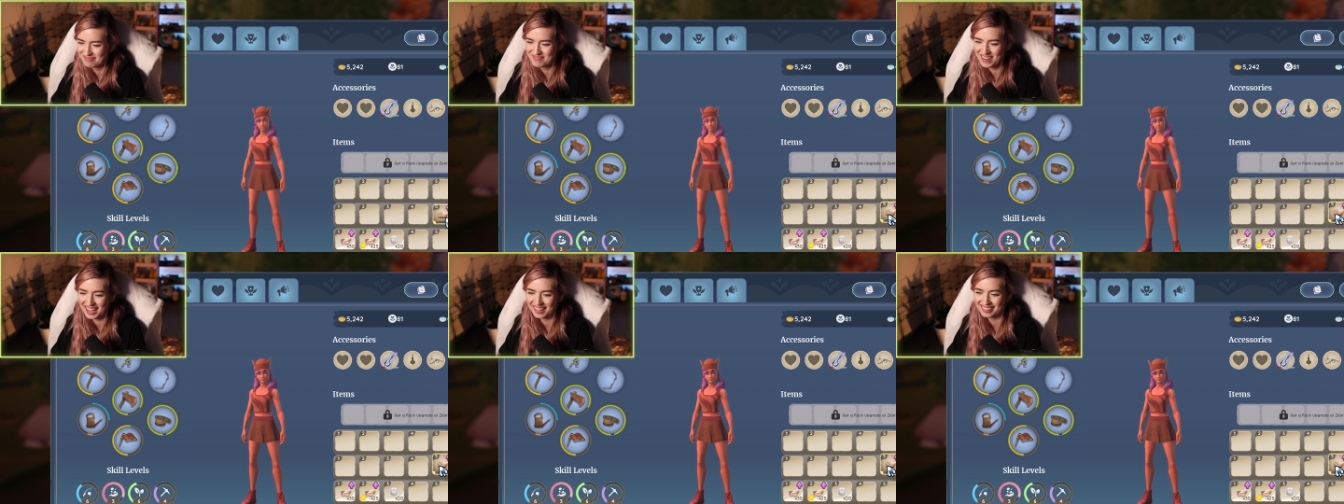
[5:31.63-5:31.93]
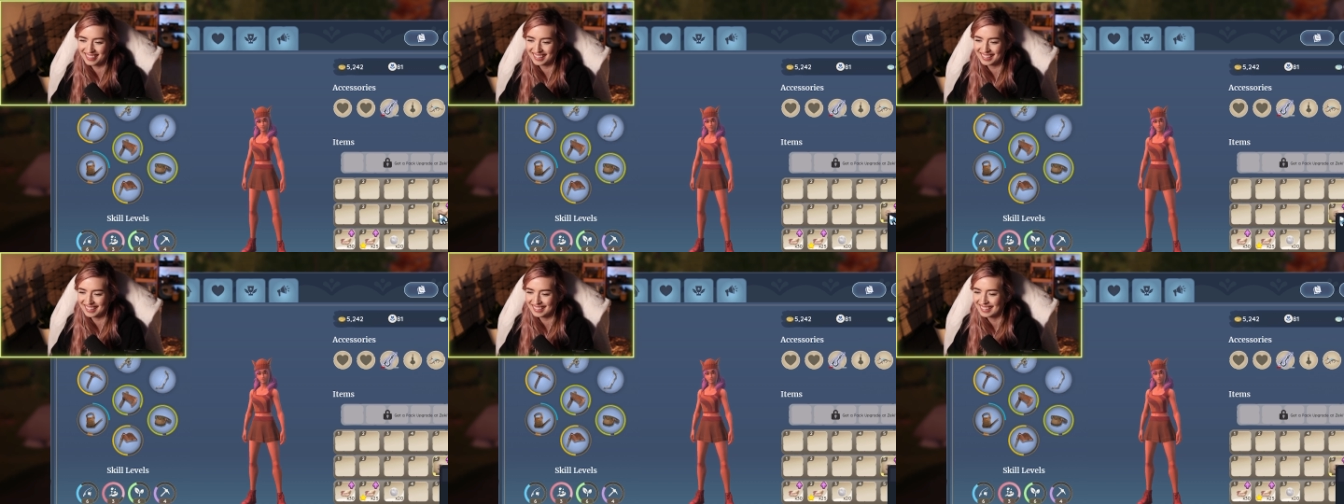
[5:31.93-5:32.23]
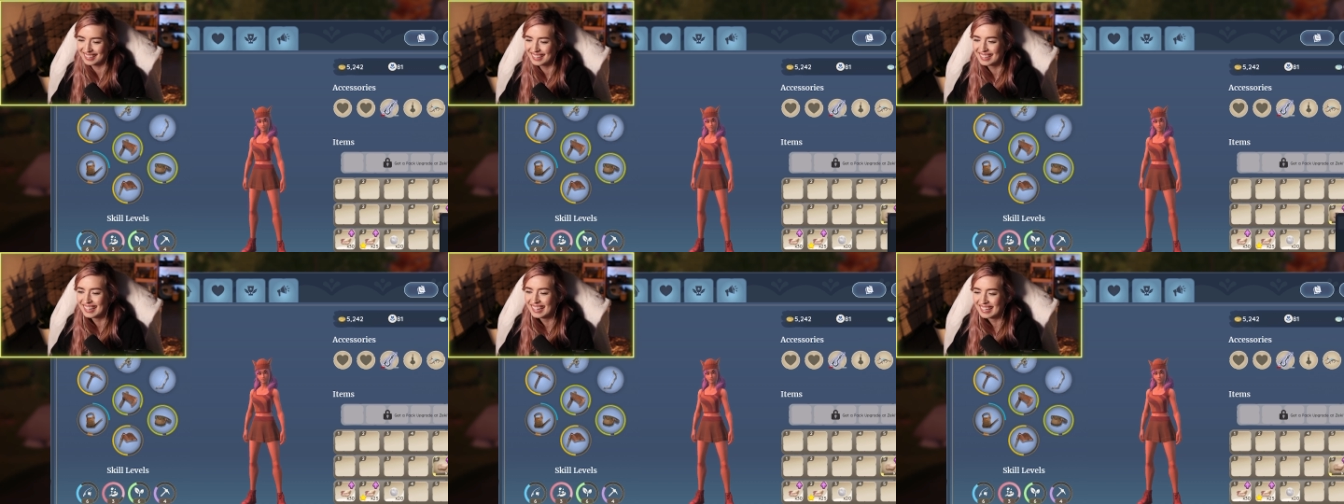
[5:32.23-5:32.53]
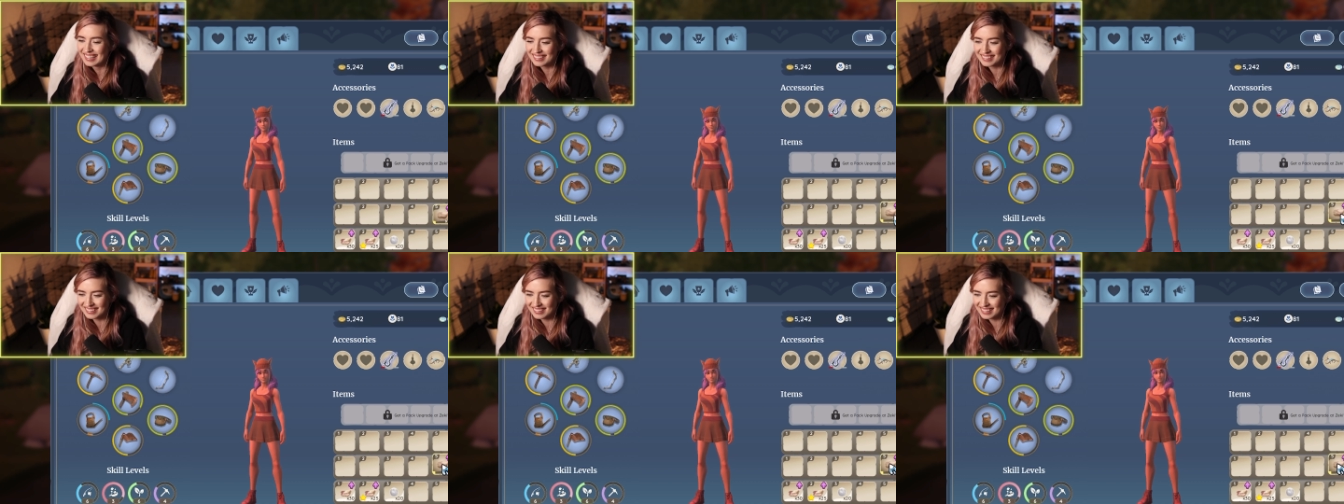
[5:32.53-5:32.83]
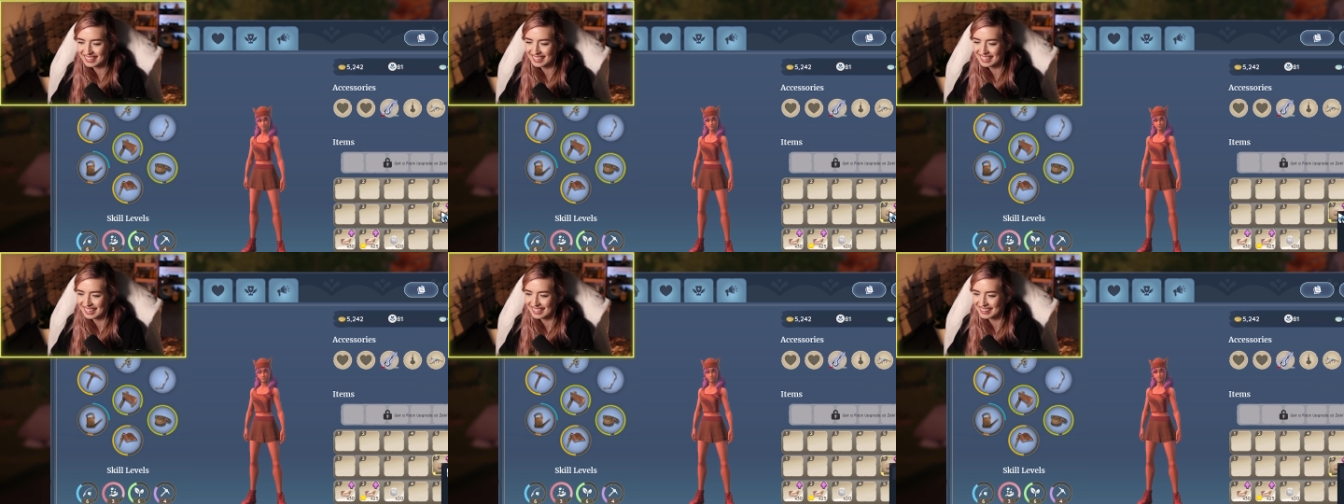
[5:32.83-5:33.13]
method,
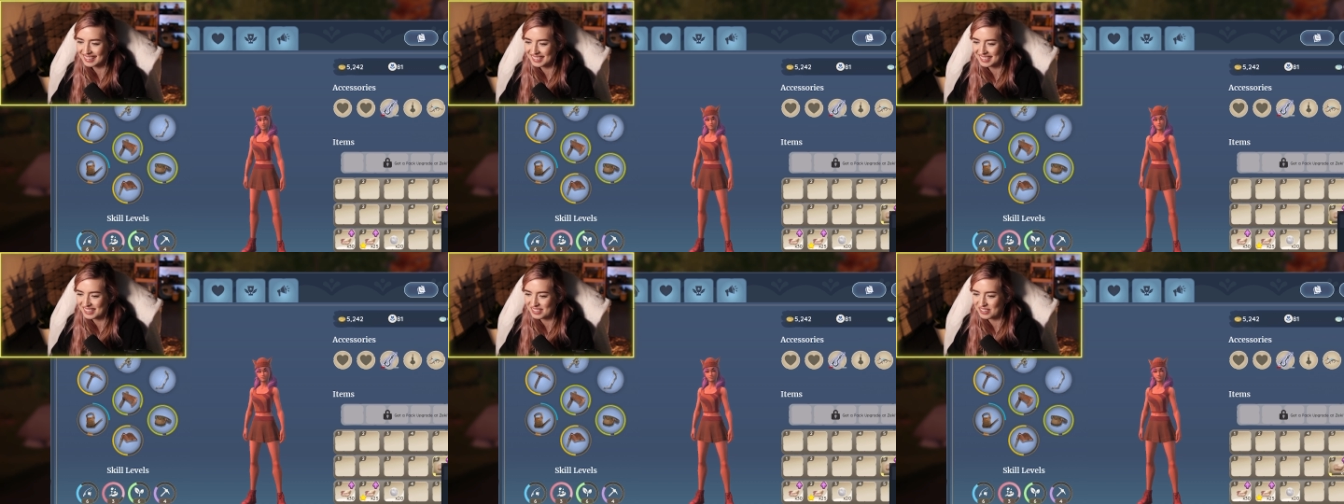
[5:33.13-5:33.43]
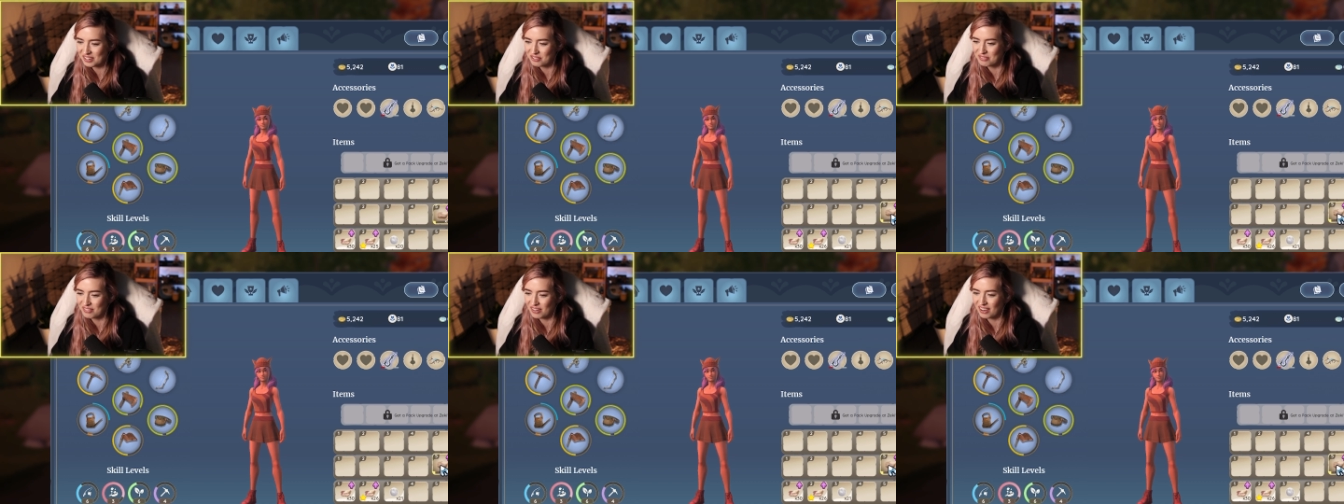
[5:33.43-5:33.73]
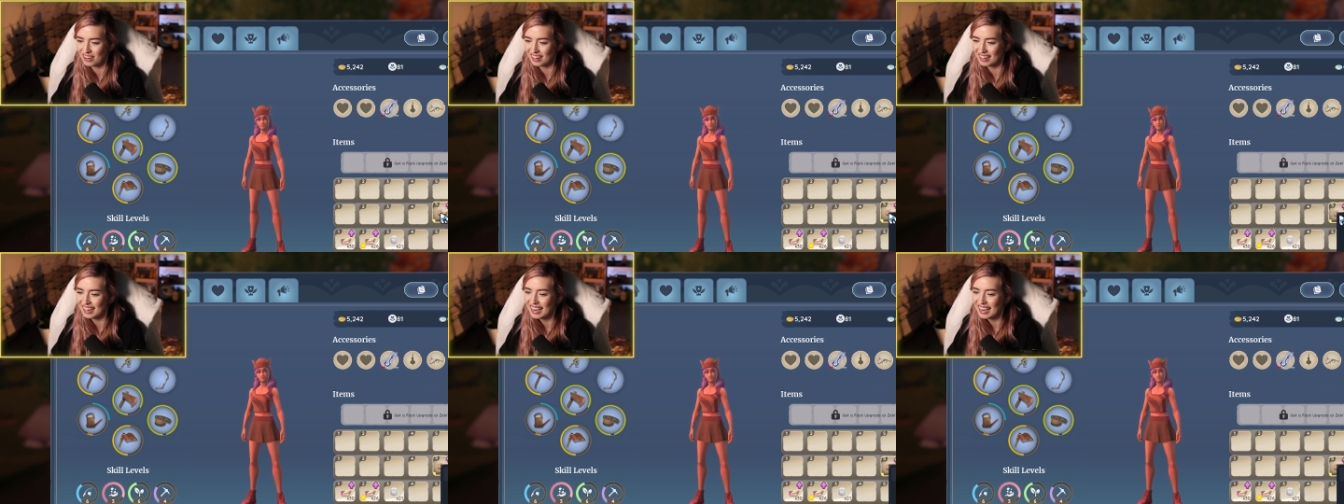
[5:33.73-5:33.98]
looking at this so far.